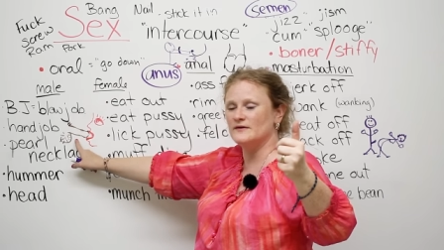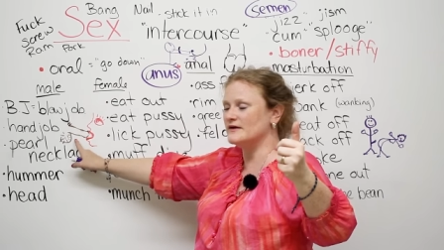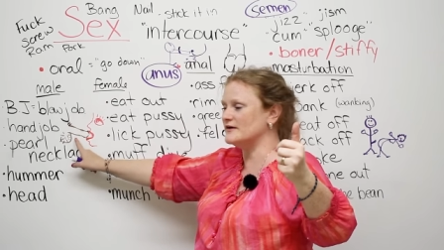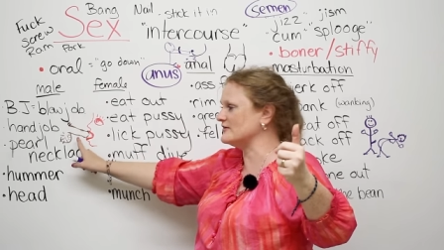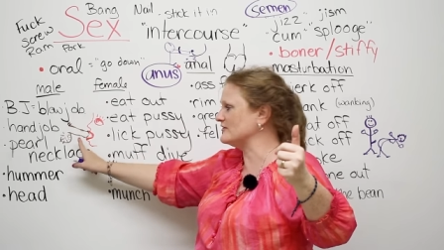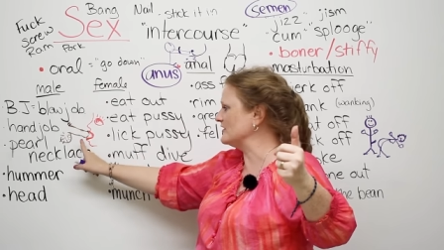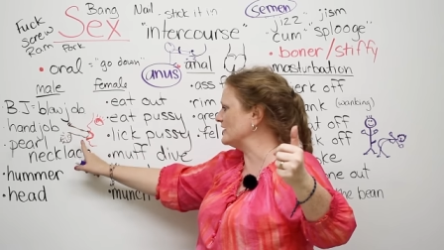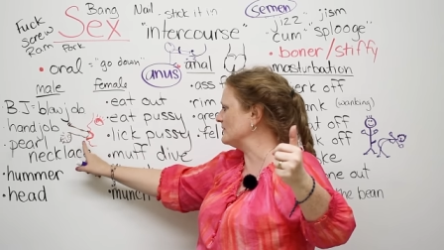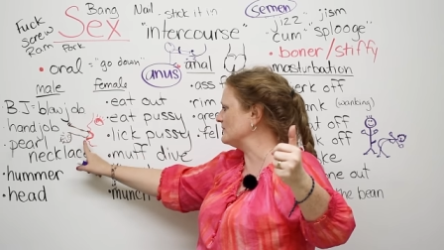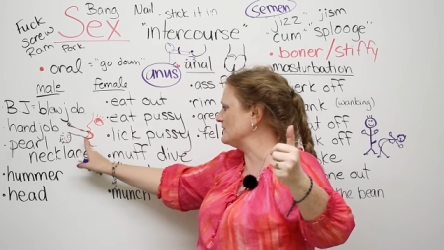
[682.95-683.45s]

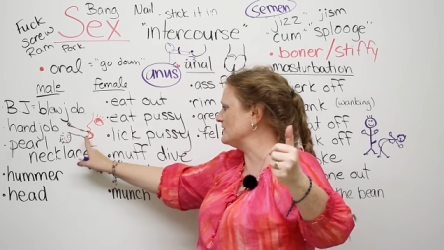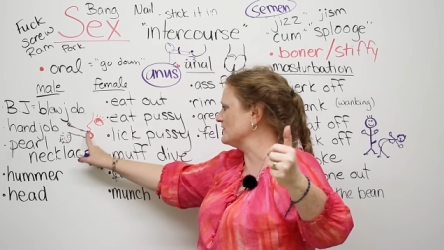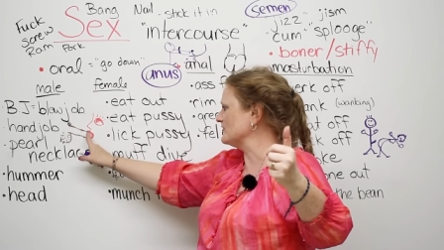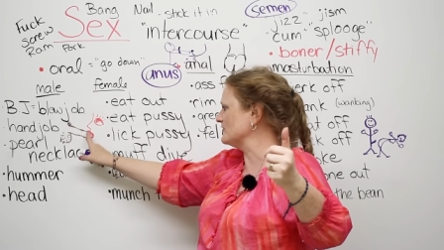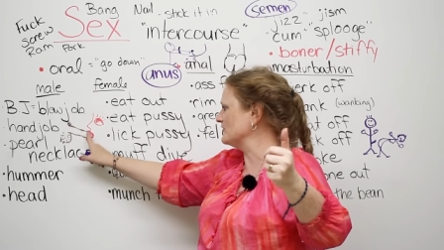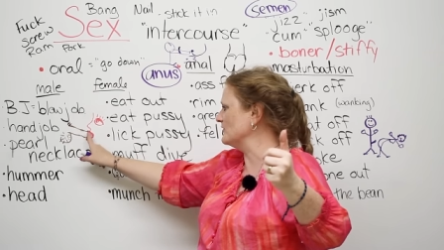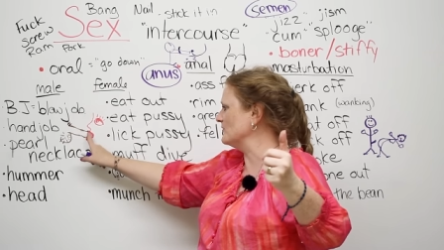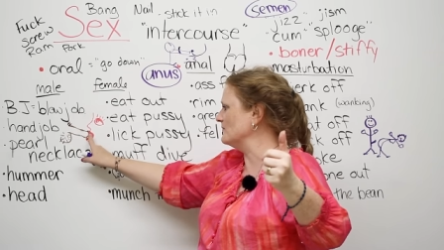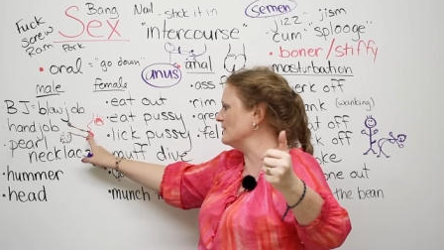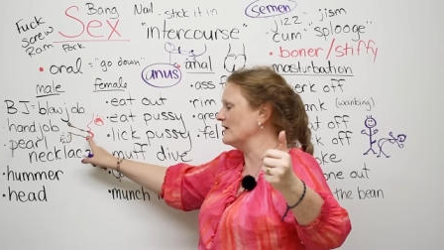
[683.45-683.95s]
except there's
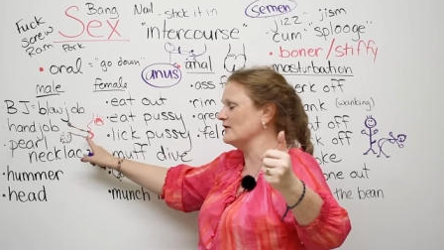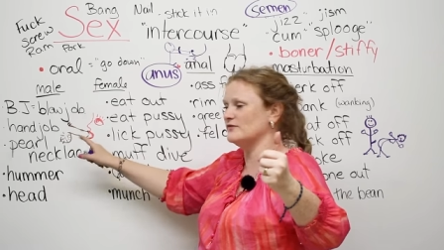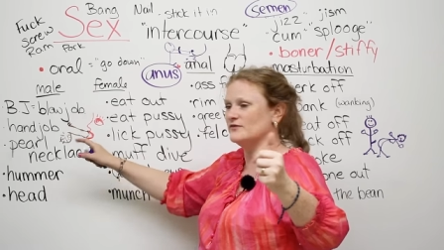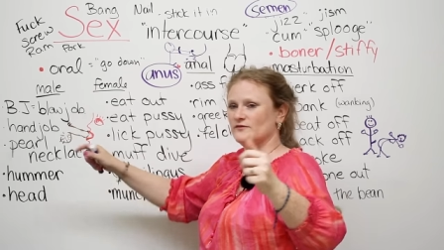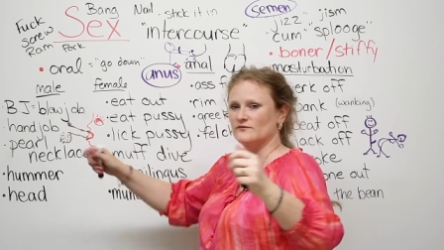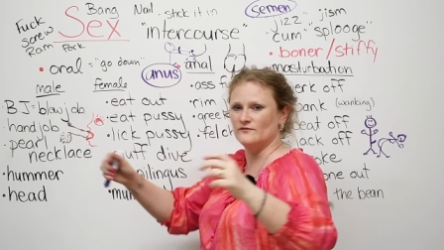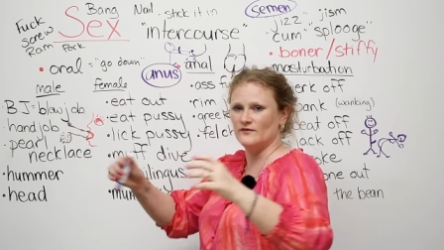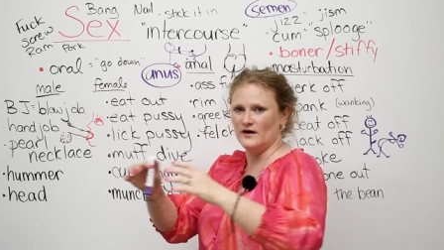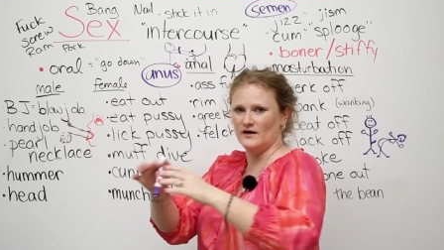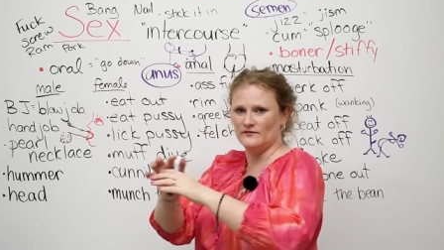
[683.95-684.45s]
no mouth
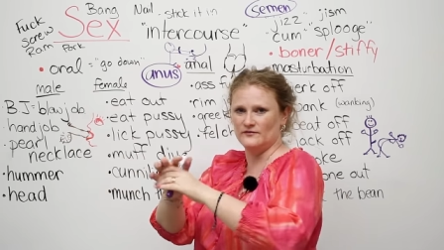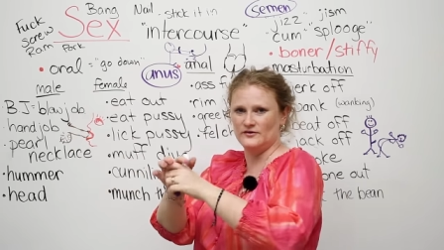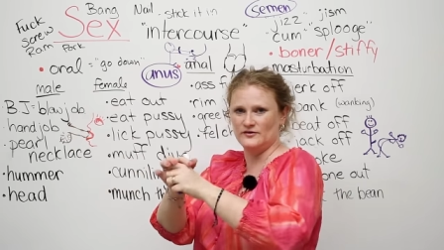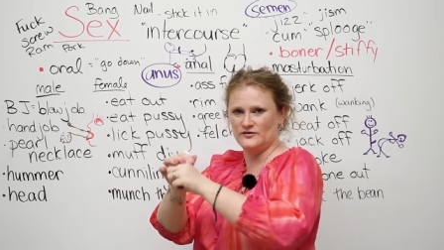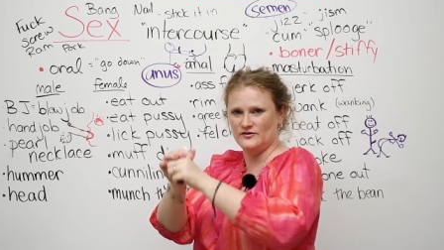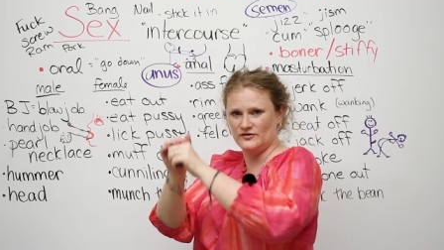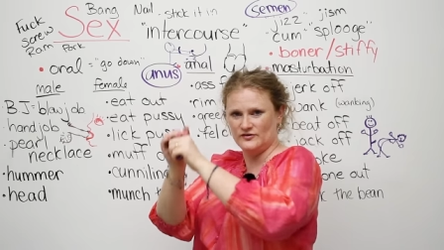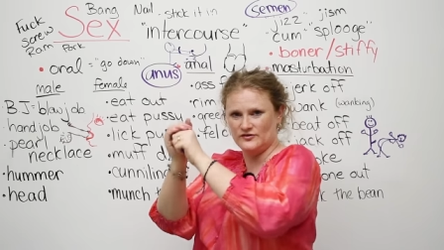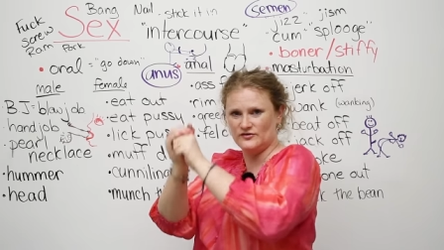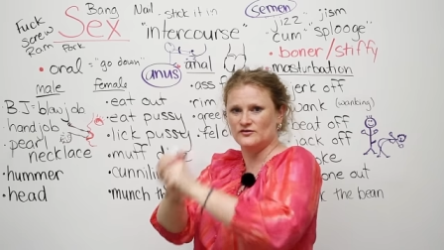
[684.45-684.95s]
involved. You're
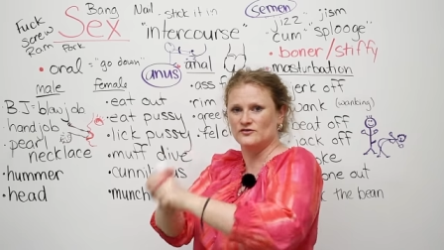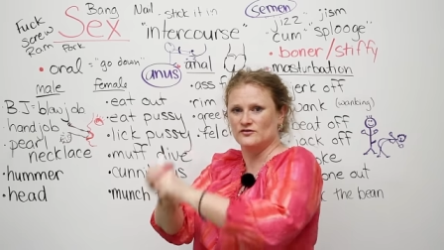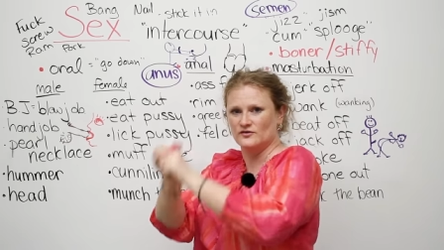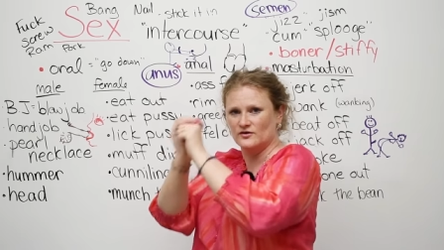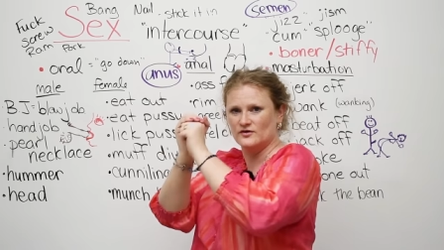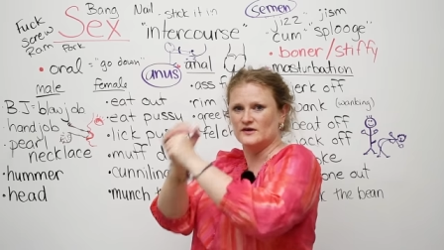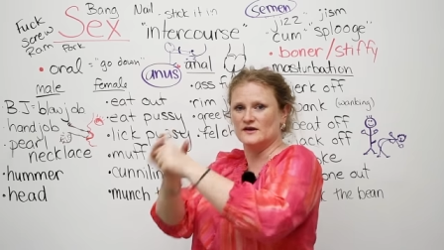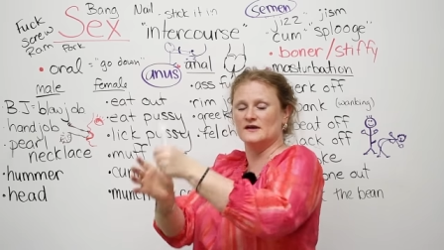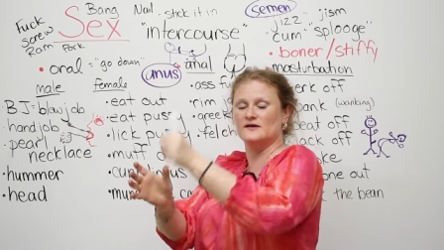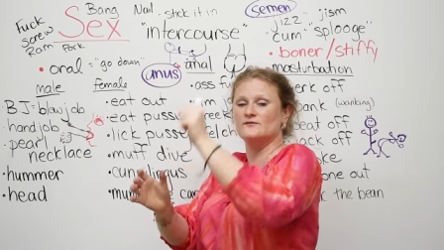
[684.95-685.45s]
just
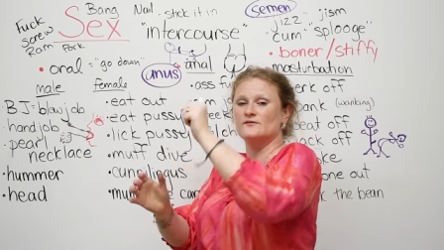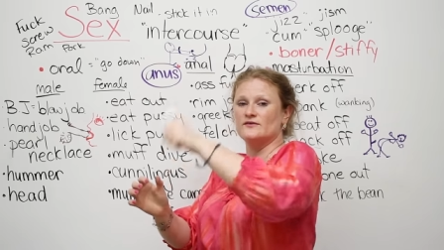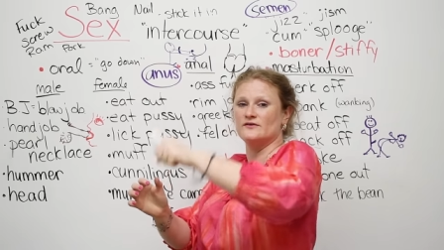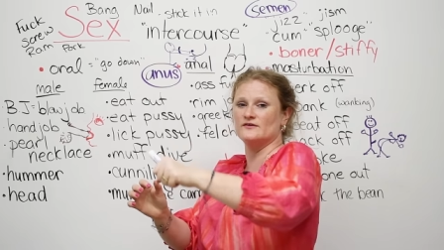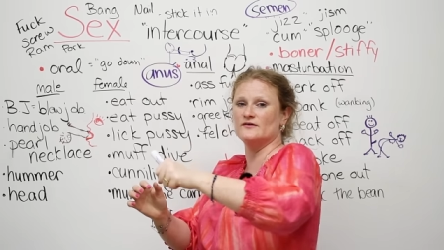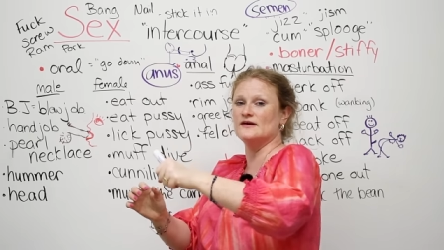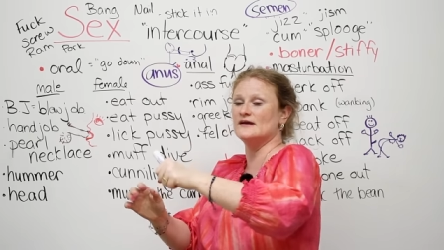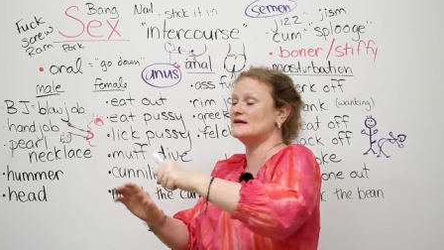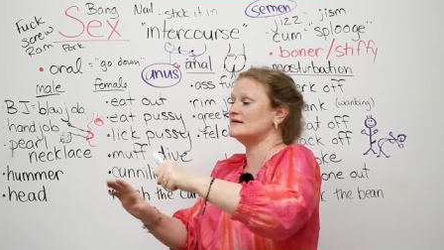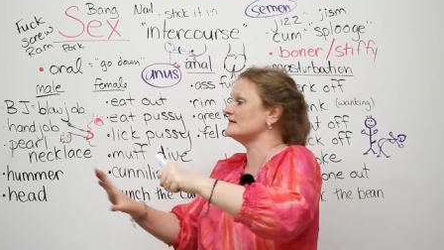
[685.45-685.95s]
stroking with
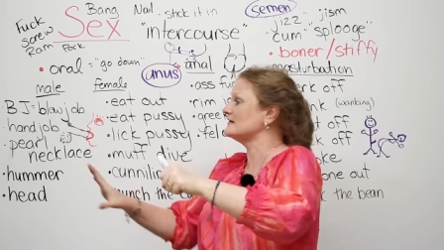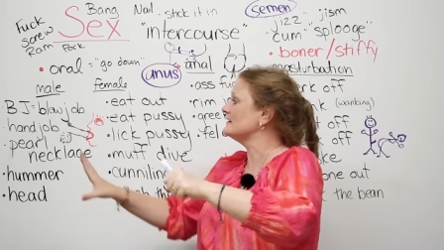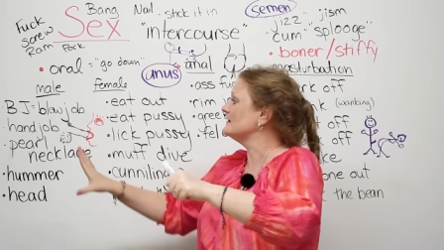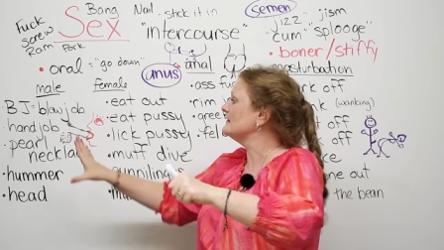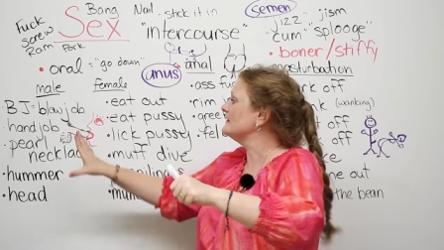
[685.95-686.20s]
your hand.